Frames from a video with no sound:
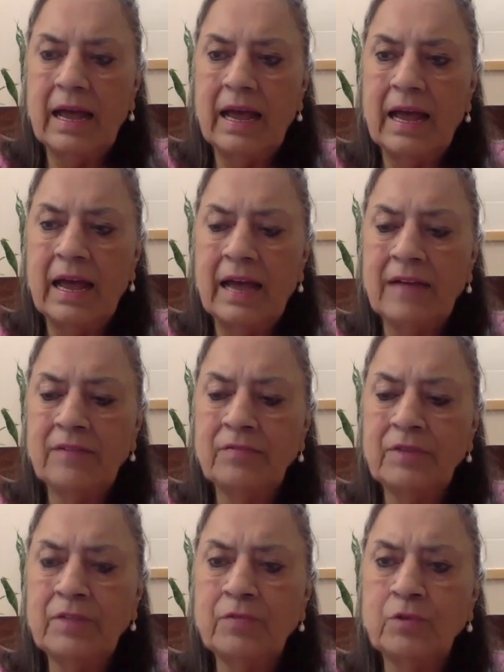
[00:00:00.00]
and
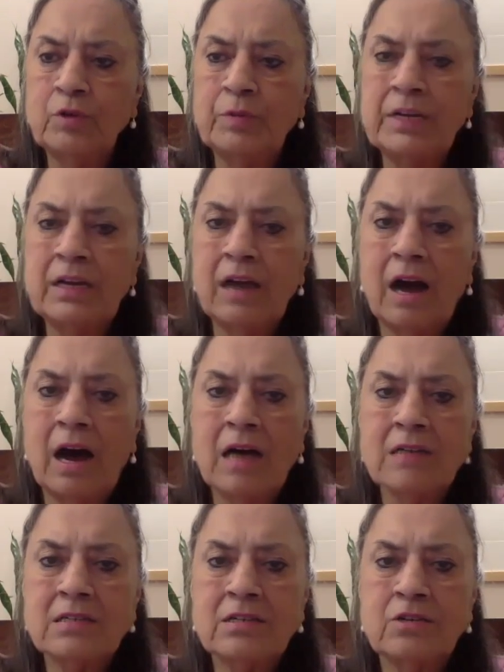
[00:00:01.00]
we would be
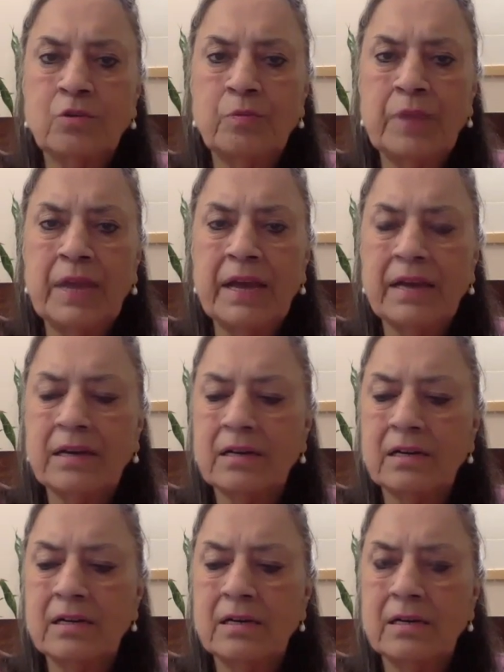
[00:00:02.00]
asked to make
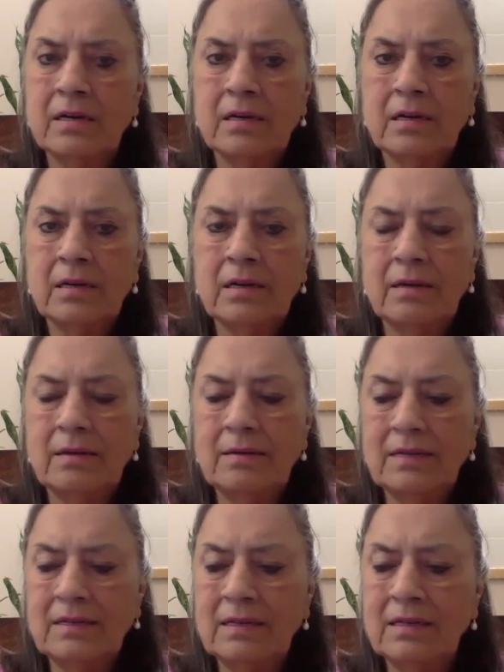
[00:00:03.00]

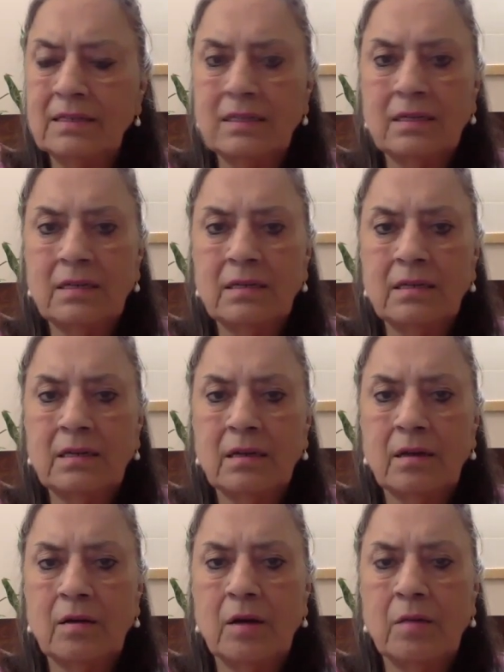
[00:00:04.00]
little
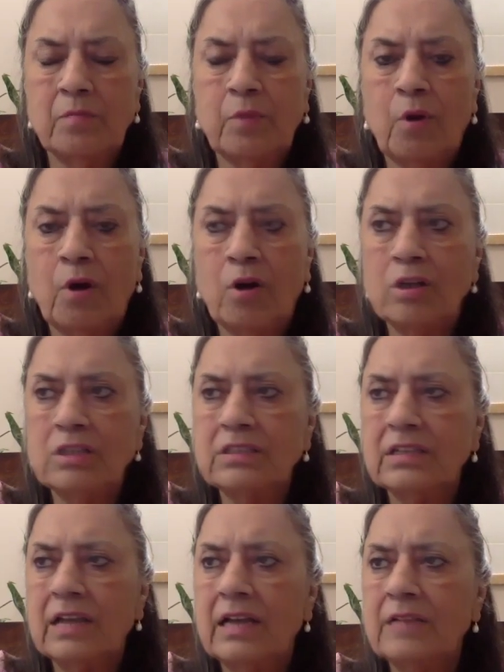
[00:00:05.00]
balls
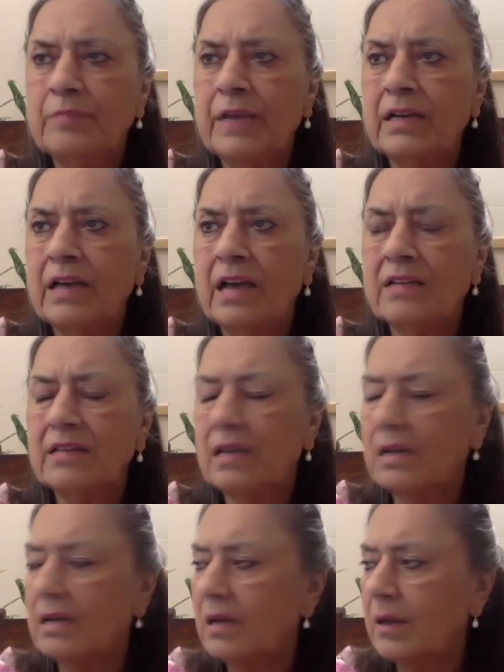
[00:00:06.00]
as big as
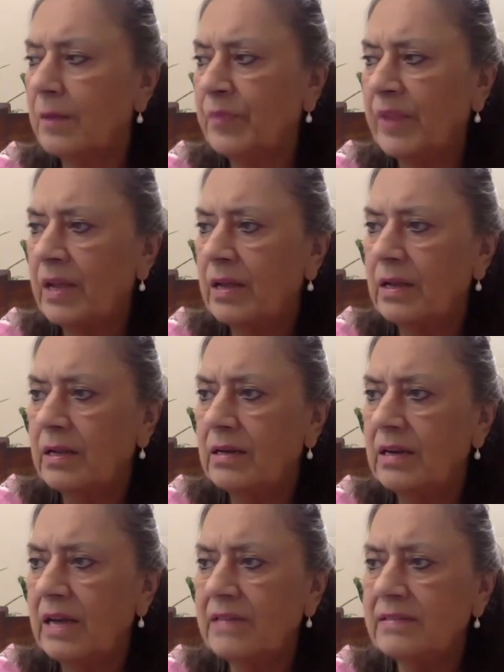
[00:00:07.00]

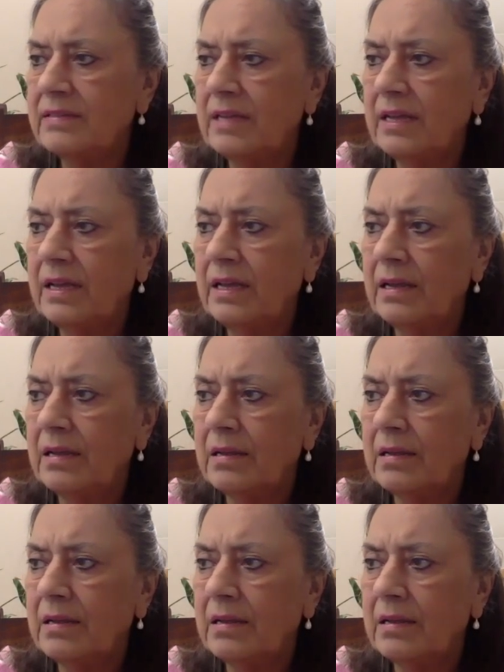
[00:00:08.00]
let's say,